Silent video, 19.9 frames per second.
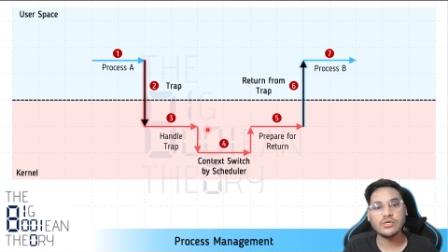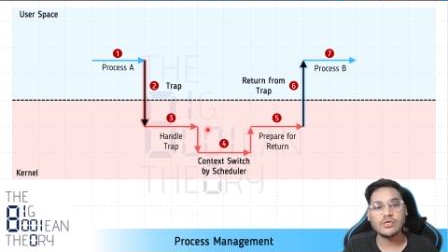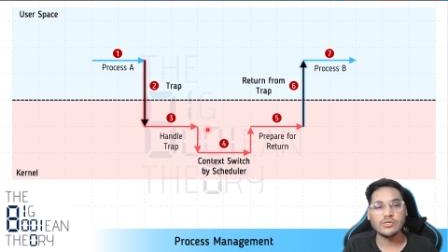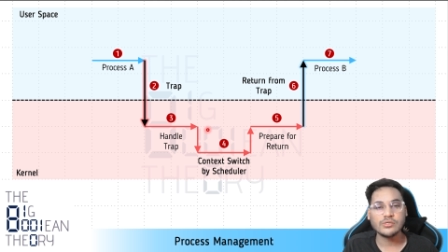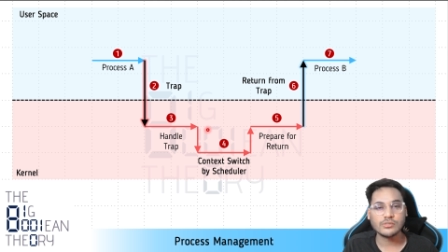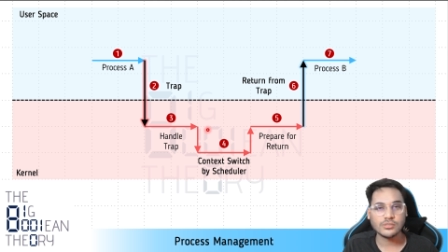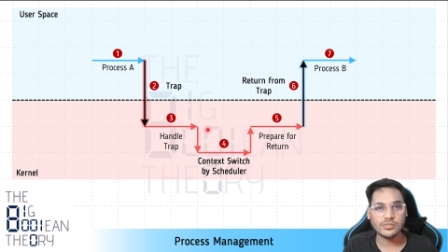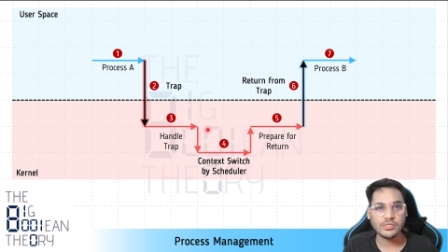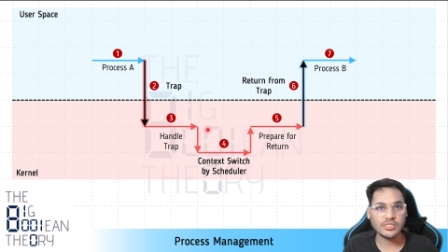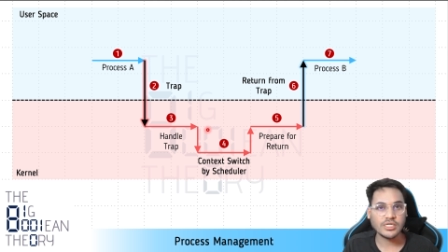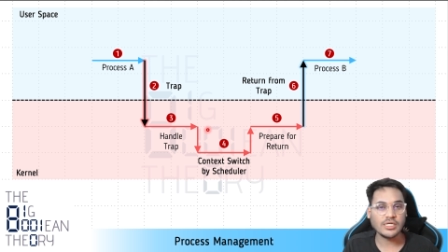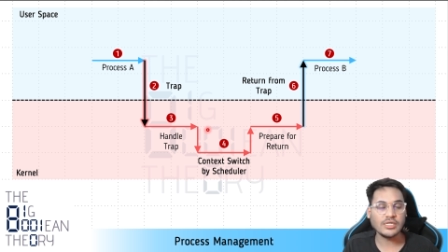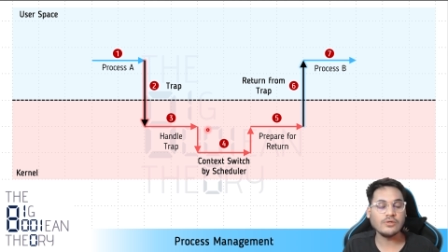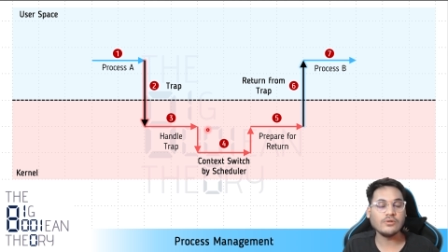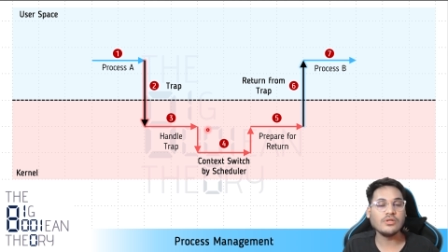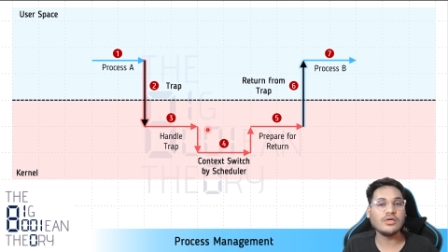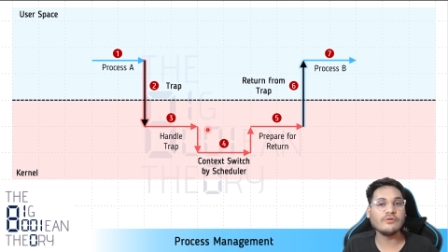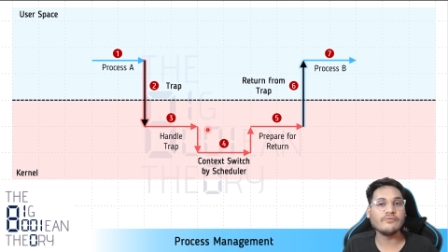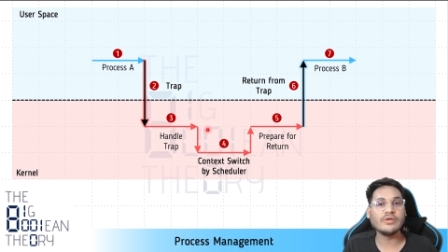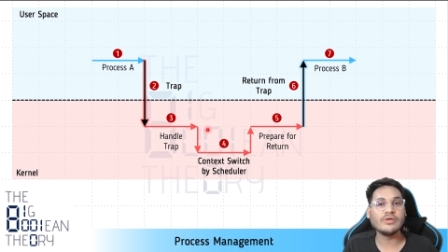So the
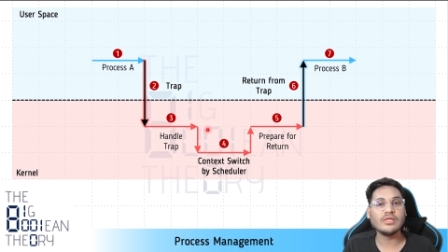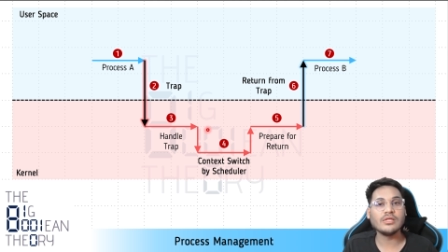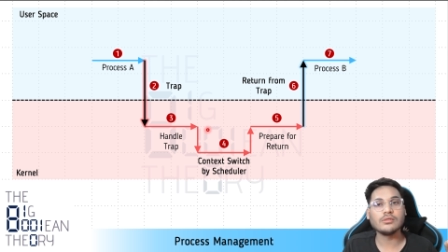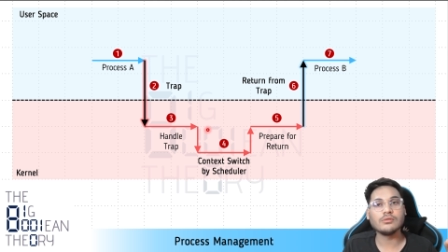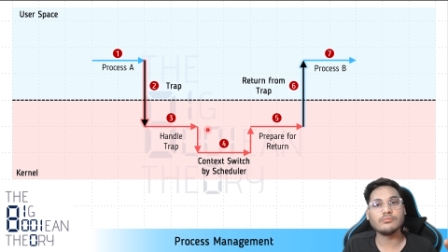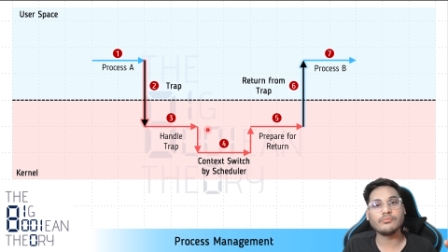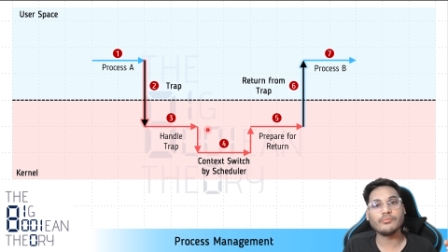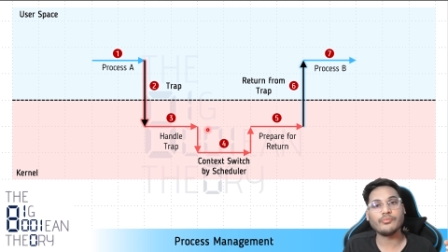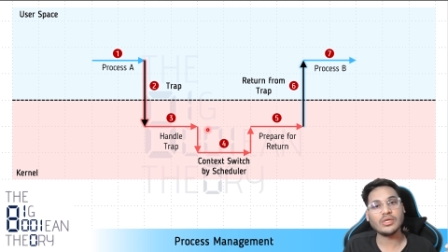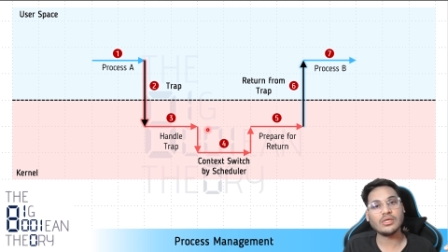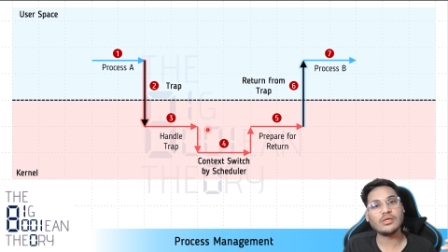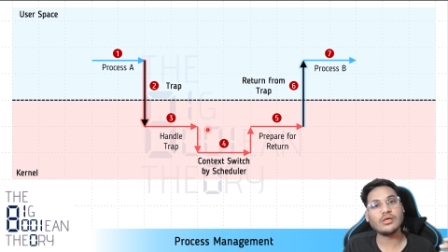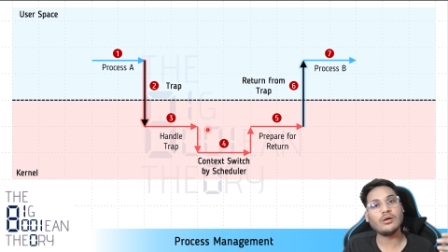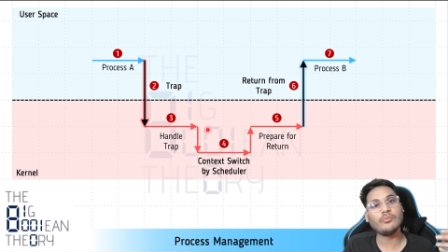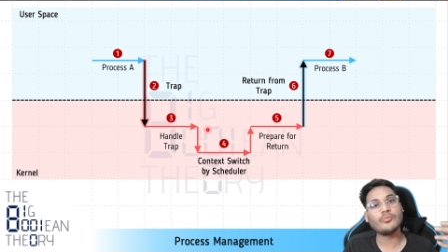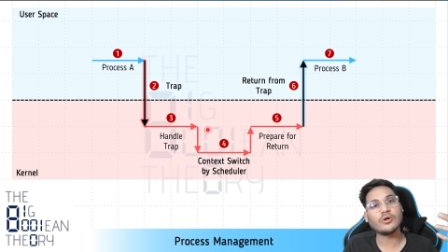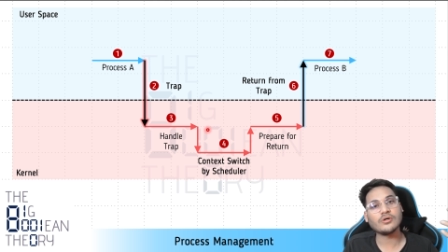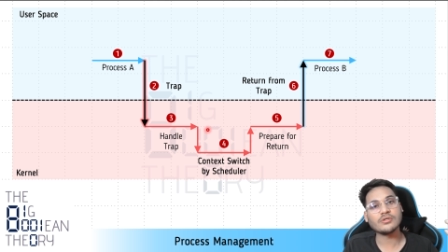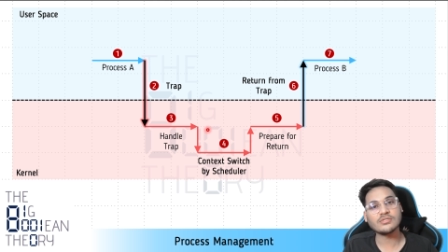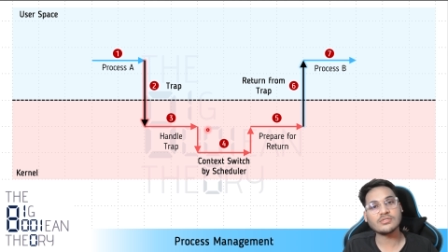scheduler will pick a
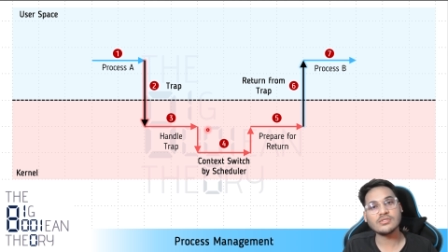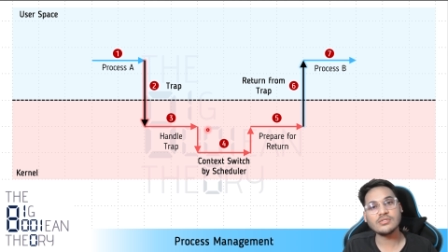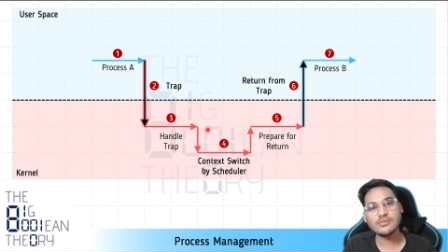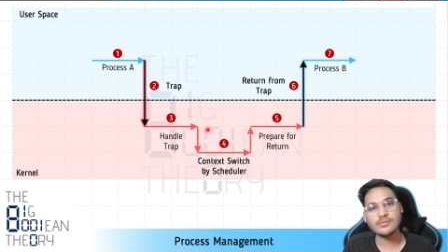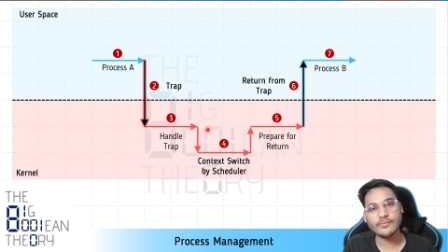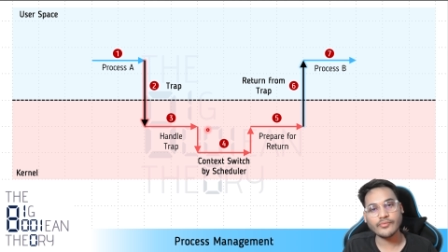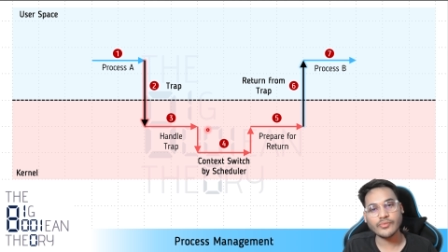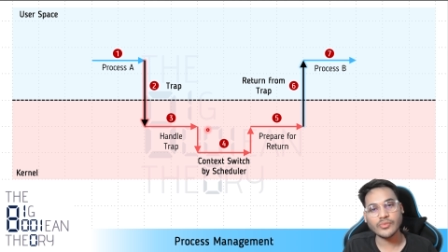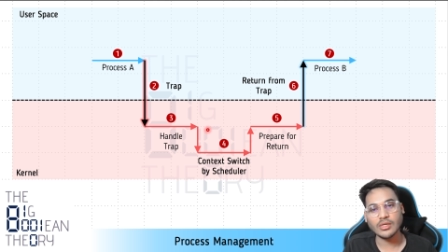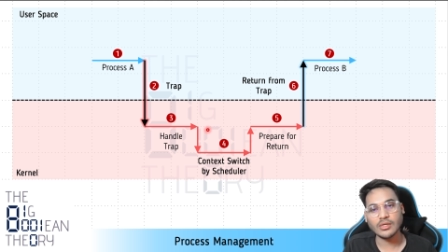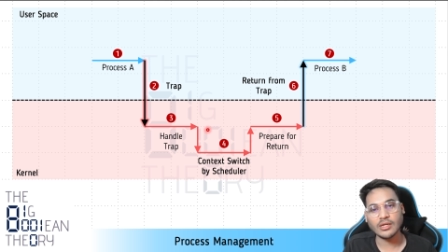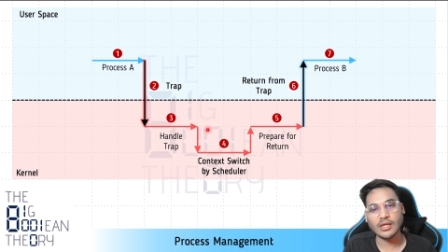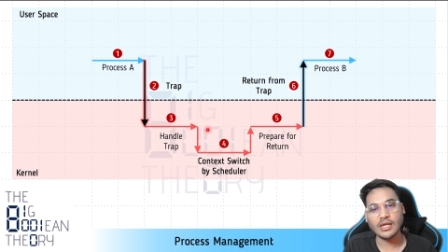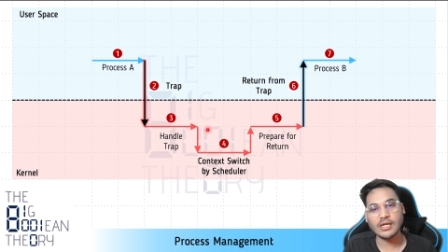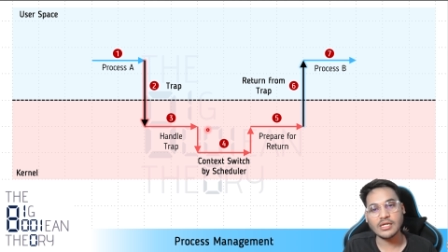process, right?